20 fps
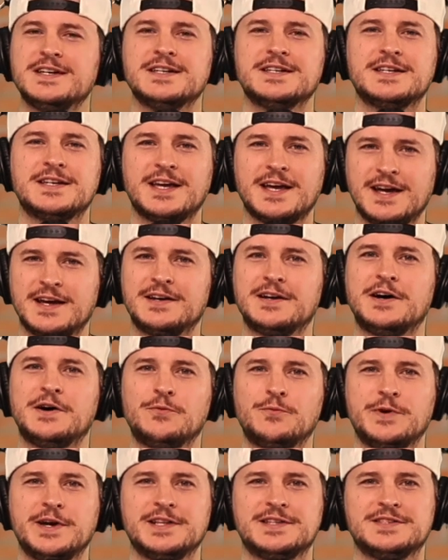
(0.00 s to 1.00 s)
Cannot
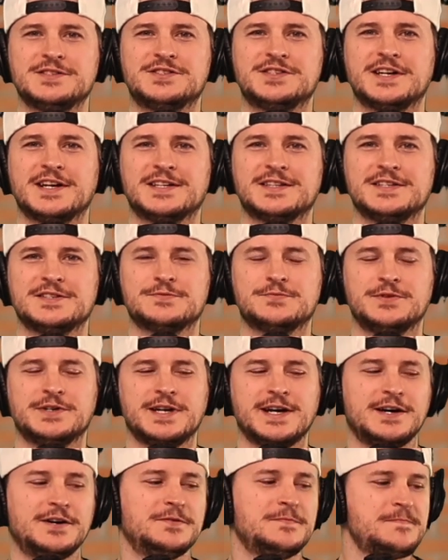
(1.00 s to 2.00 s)
wait to check this one
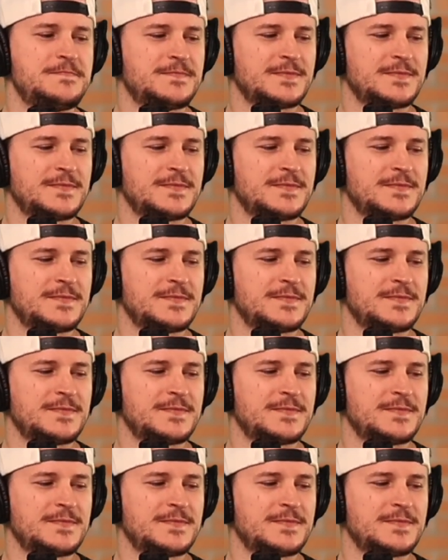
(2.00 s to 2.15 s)
out.